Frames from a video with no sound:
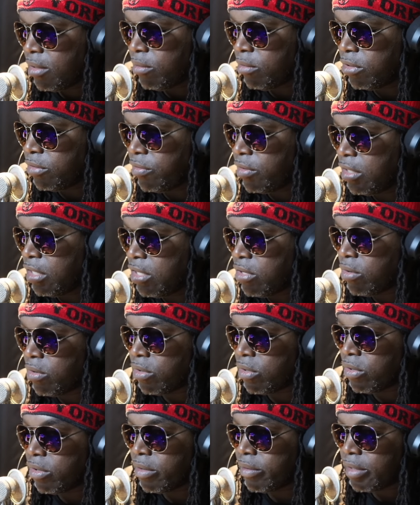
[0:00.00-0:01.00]
what's really
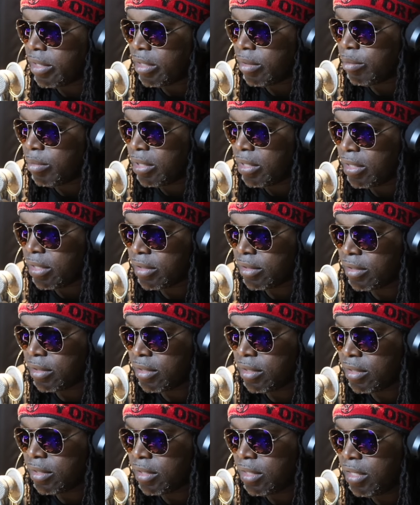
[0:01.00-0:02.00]
going on with him because it
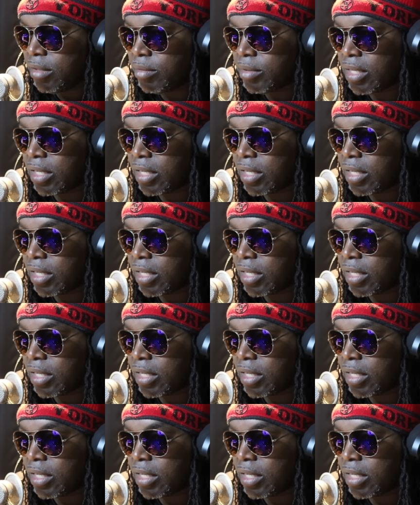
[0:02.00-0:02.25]
just seems